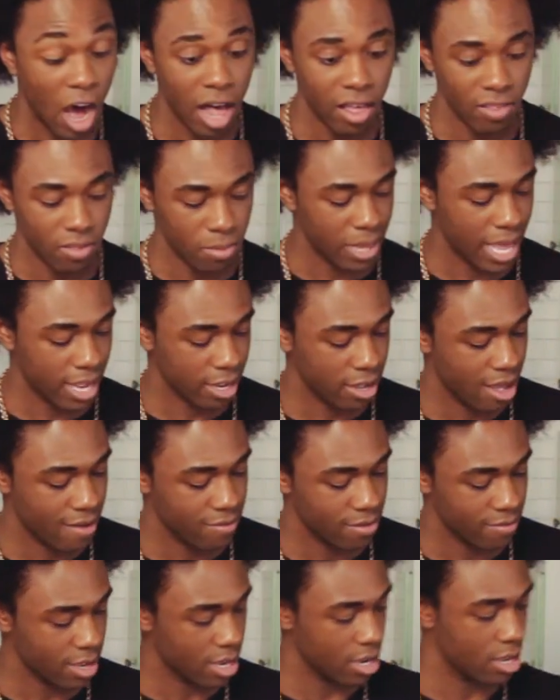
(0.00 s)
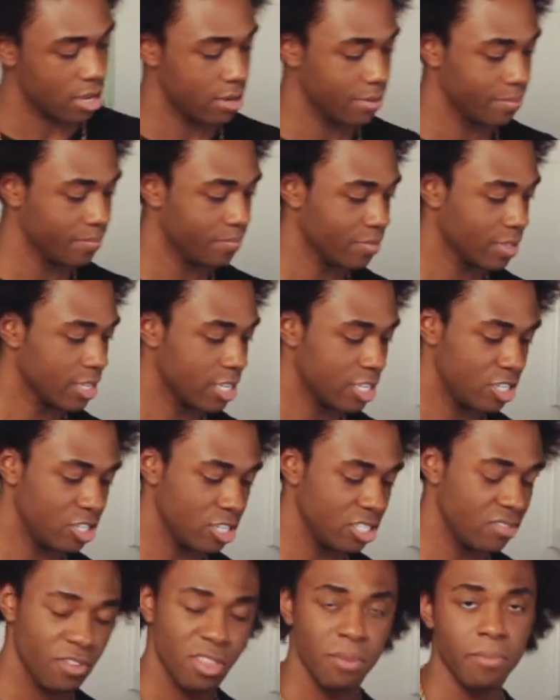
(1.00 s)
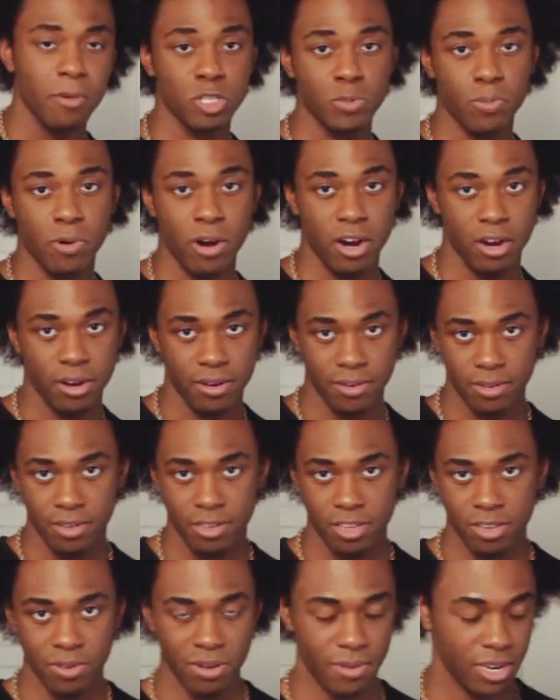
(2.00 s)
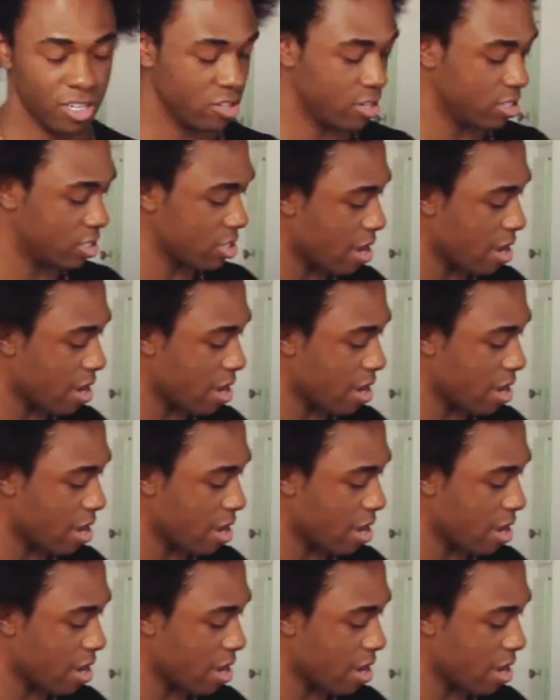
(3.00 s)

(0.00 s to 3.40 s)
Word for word: all the black off of it. Just for the most part, Let me to make sure it's